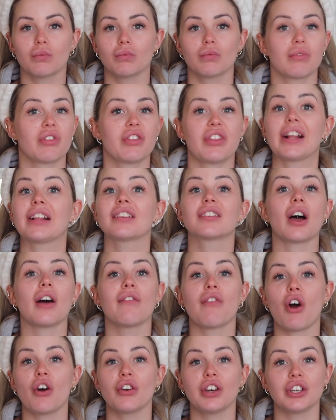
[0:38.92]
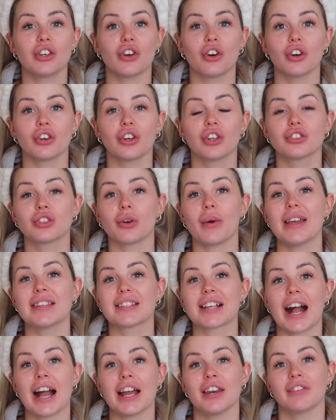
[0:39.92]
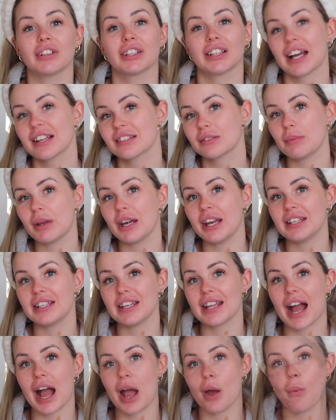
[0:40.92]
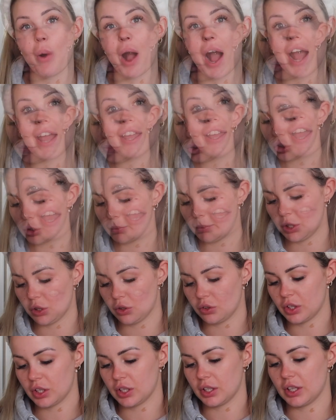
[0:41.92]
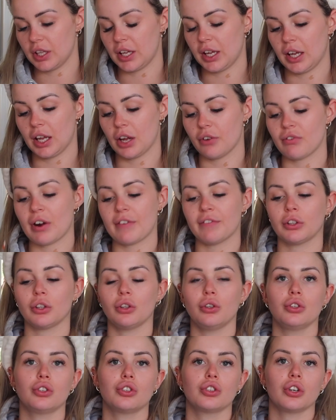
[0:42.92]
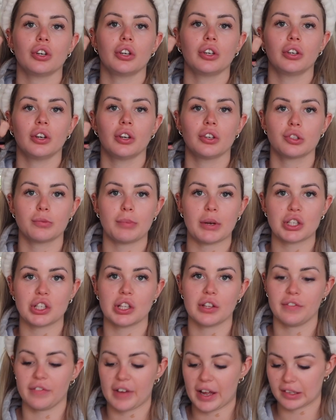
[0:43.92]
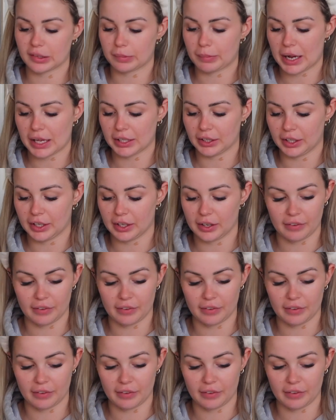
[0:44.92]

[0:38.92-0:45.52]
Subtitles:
things that I've already done, so it is kind of a last minute DIY. I'm just going to be using the Revolution Special Effects palette.